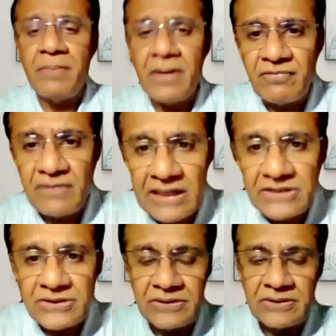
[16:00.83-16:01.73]
part of a
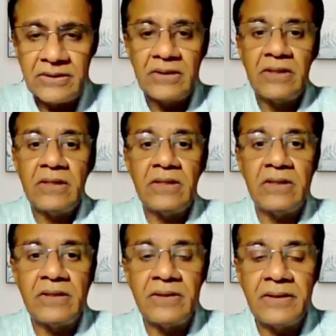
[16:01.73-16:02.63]
larger,
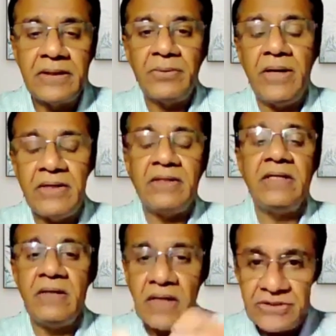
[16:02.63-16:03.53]

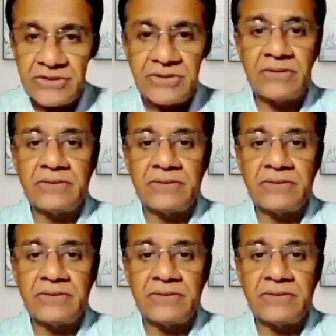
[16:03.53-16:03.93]
entity, larger